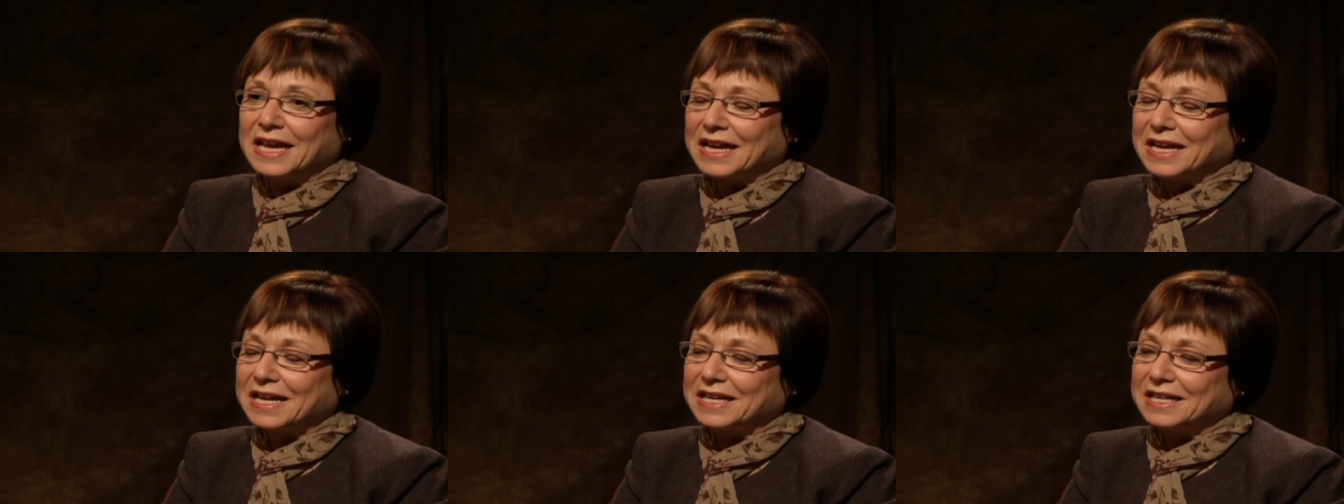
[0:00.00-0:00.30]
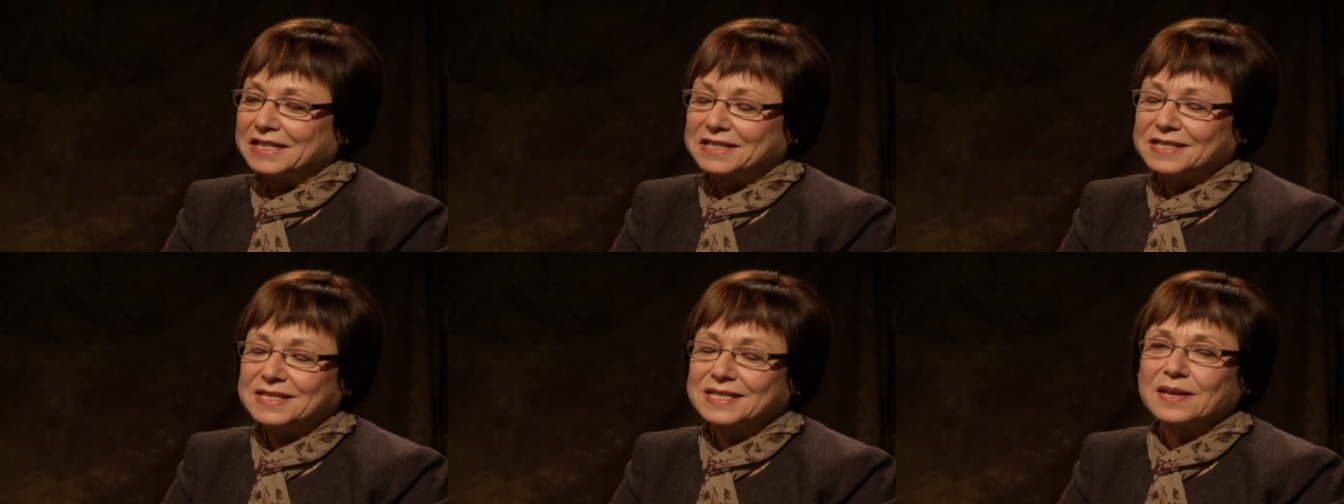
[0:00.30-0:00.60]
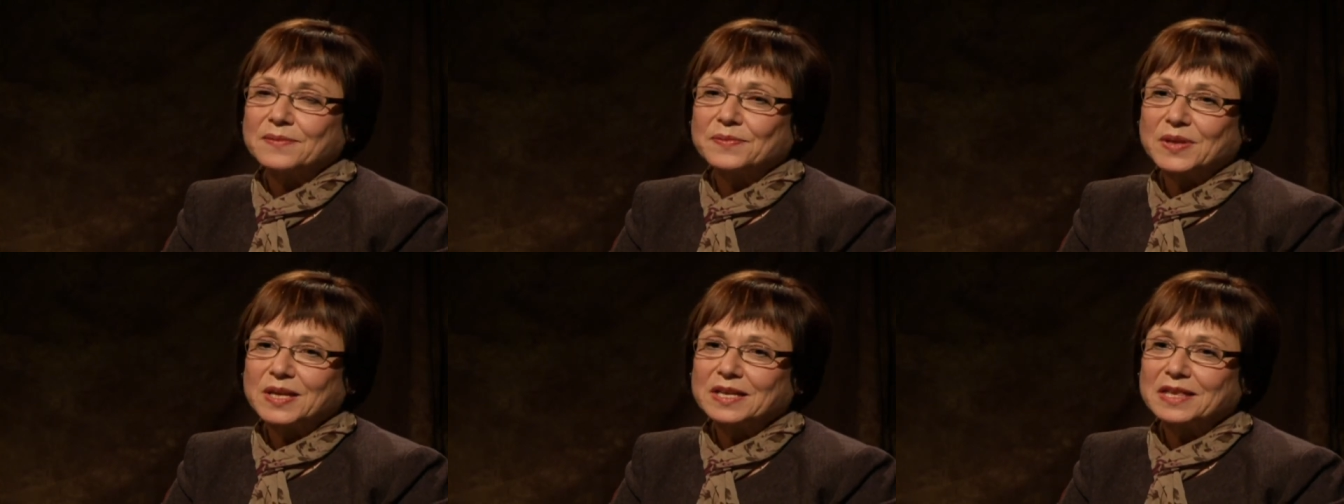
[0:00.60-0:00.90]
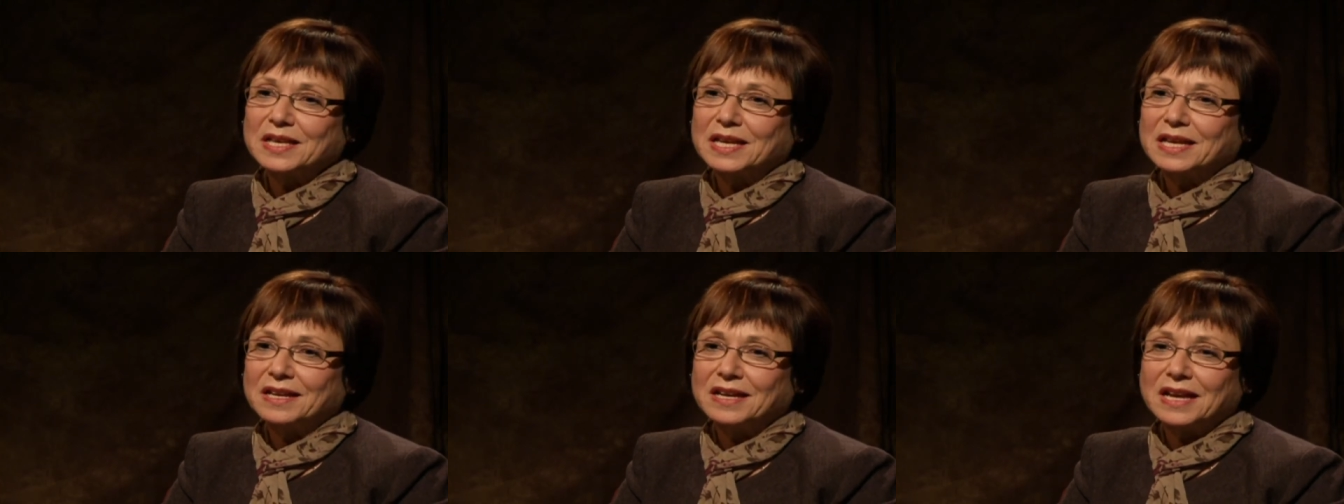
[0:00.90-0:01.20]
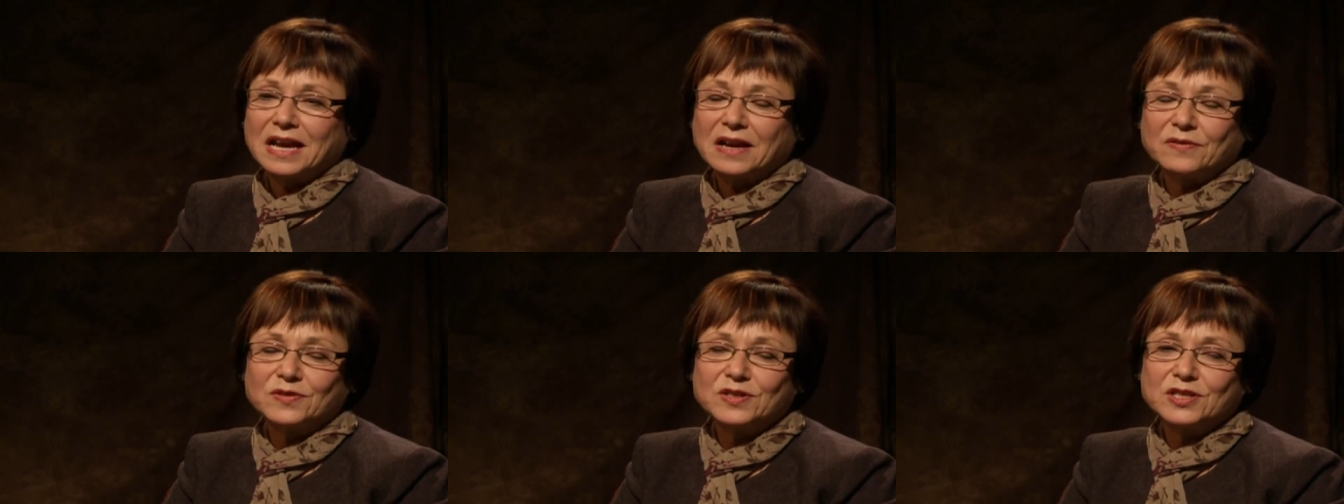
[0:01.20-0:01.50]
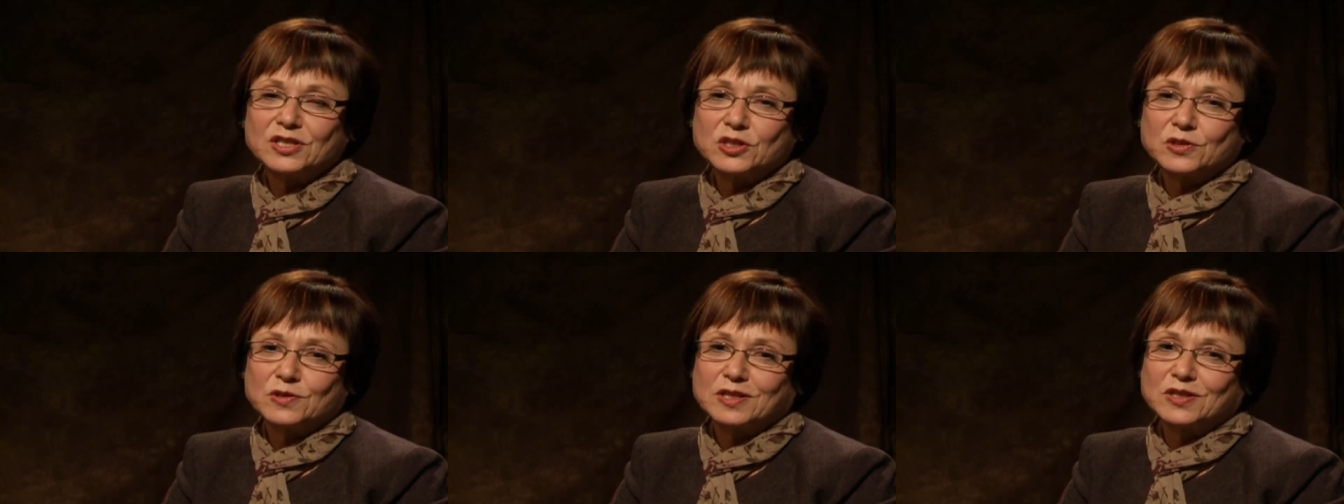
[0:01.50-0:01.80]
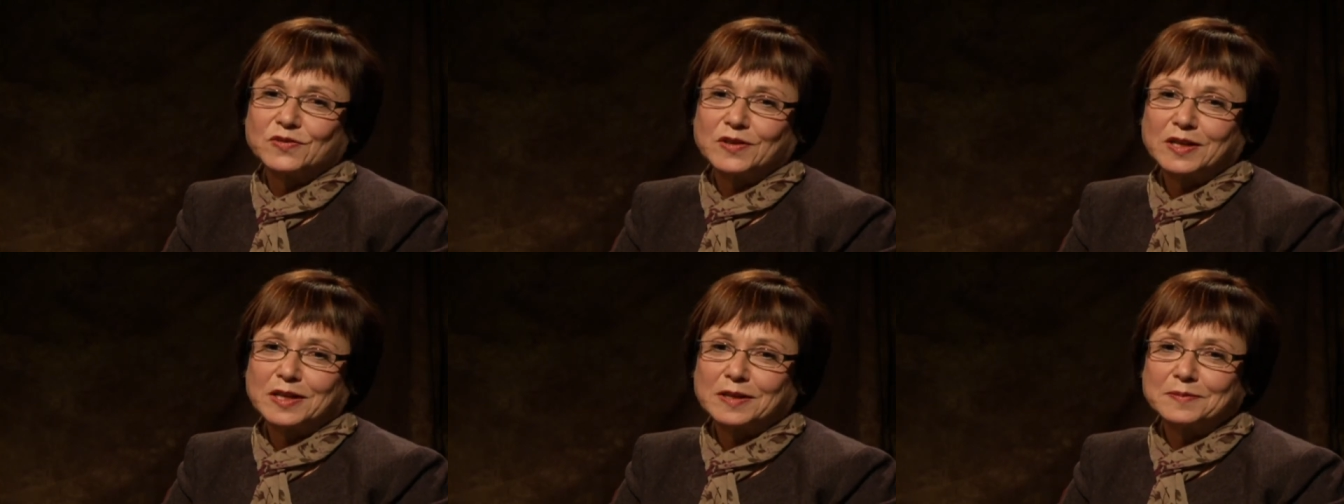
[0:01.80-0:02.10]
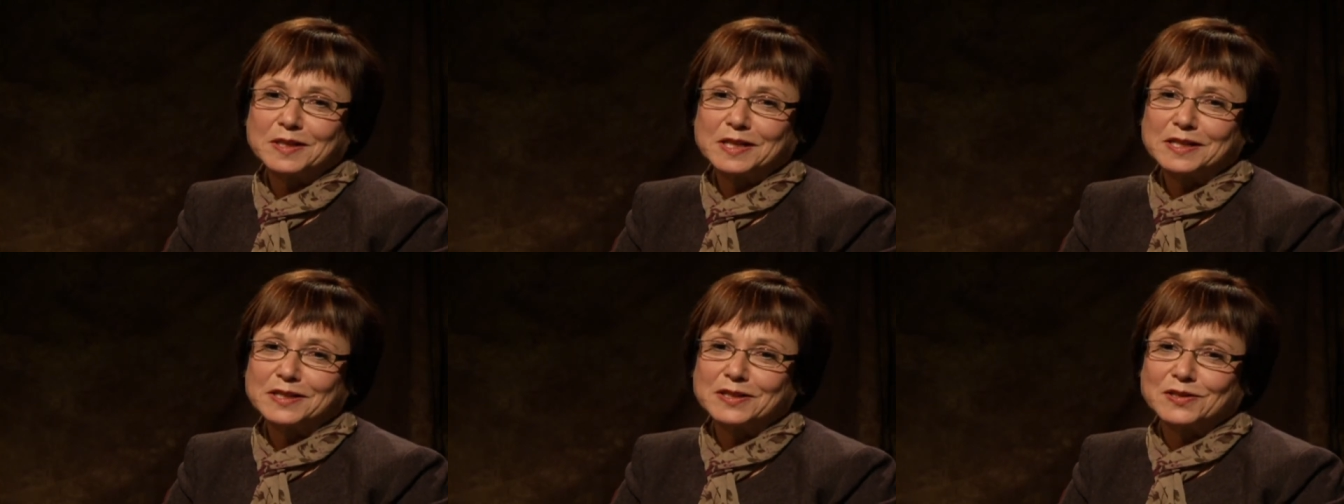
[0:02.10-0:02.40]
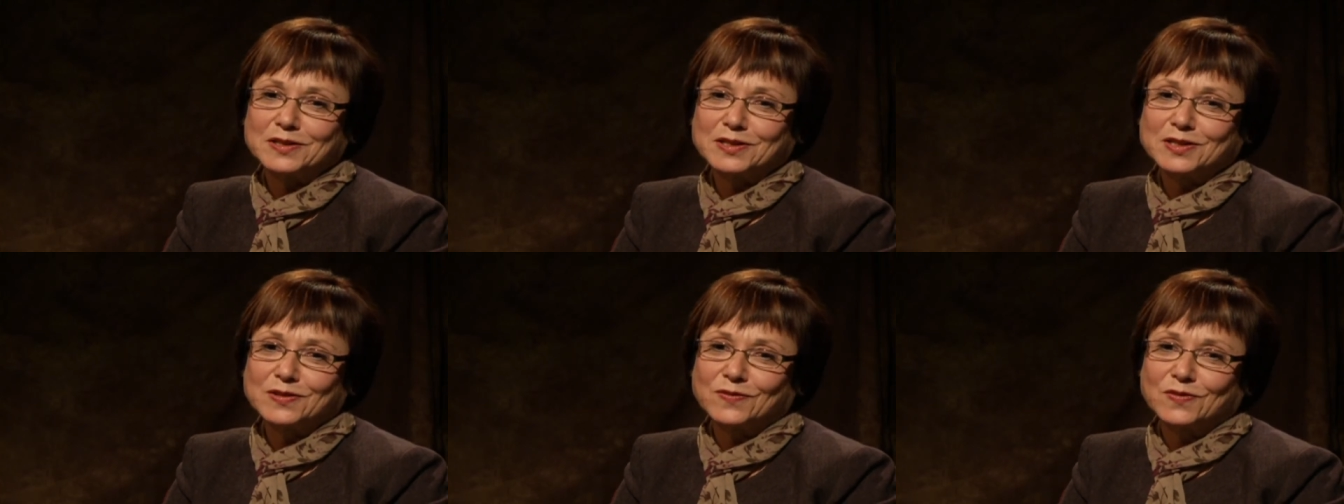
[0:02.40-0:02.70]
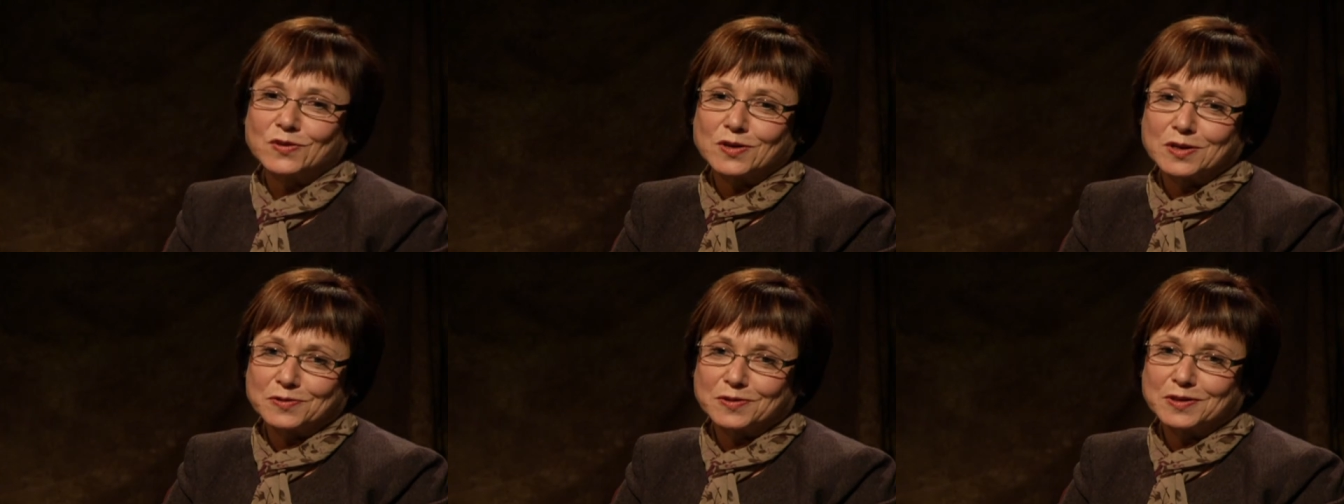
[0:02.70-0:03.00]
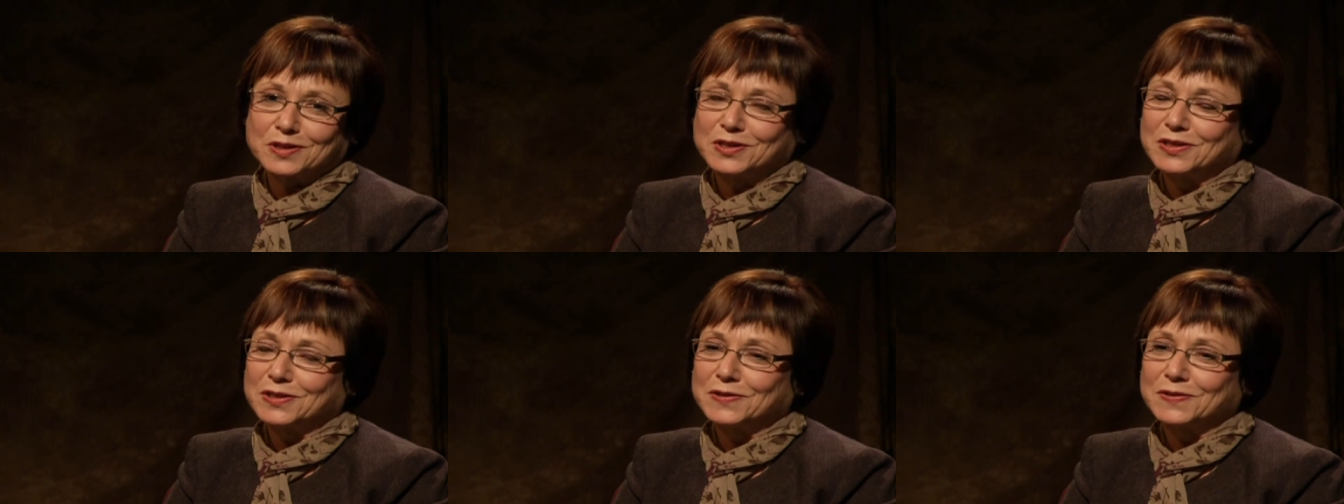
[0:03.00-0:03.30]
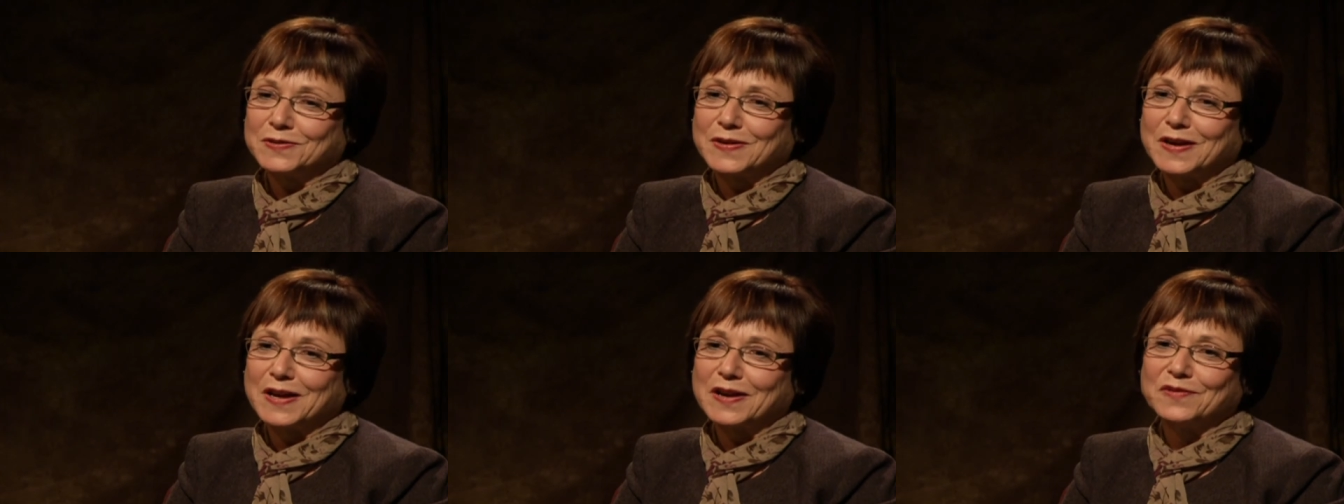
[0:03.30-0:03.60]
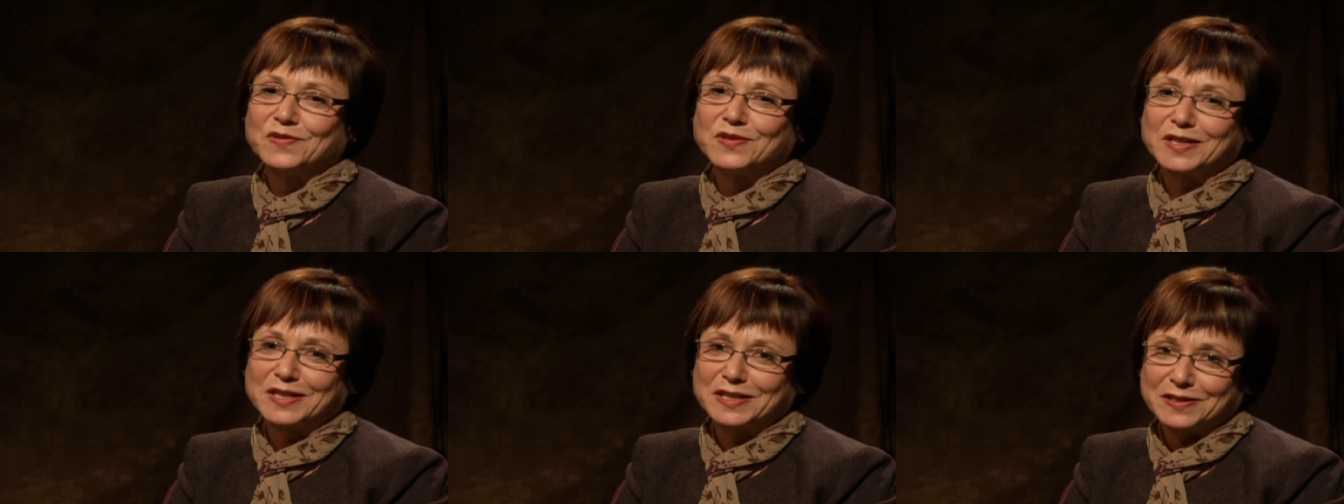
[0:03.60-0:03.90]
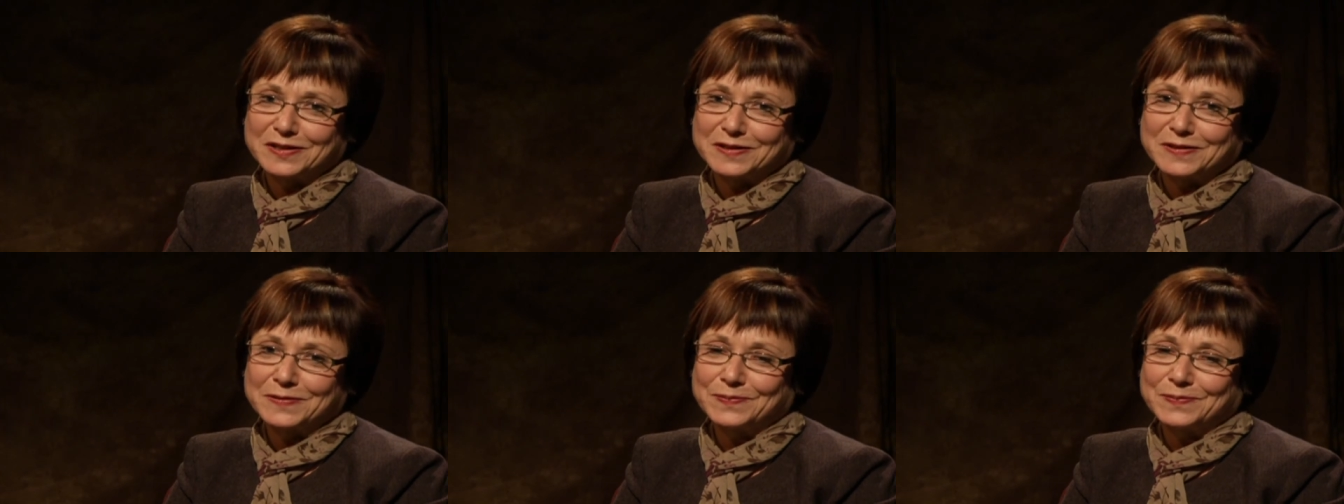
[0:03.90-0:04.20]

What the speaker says: and something that every Jewish family looks forward to every year.